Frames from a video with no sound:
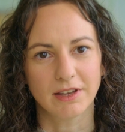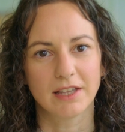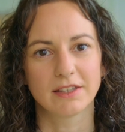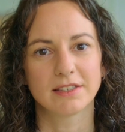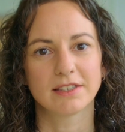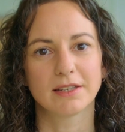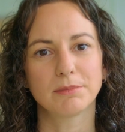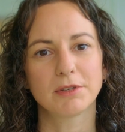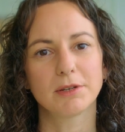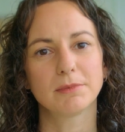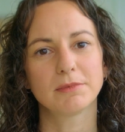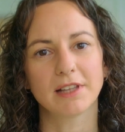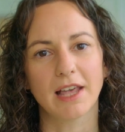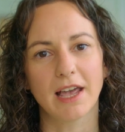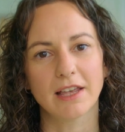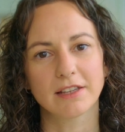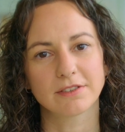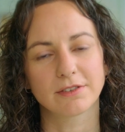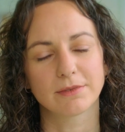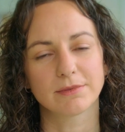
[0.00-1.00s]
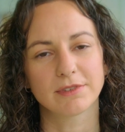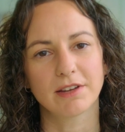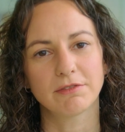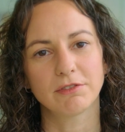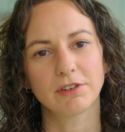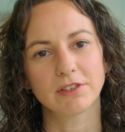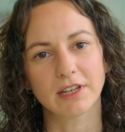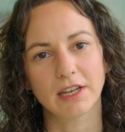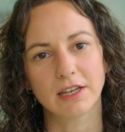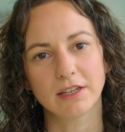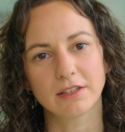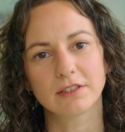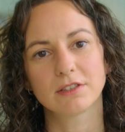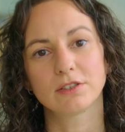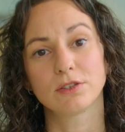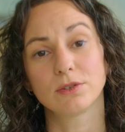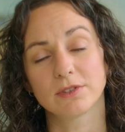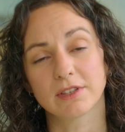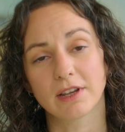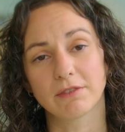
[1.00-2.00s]
and symptoms last from several days
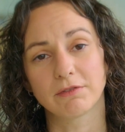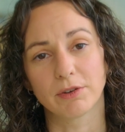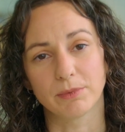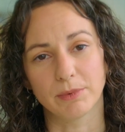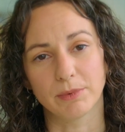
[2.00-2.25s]
to several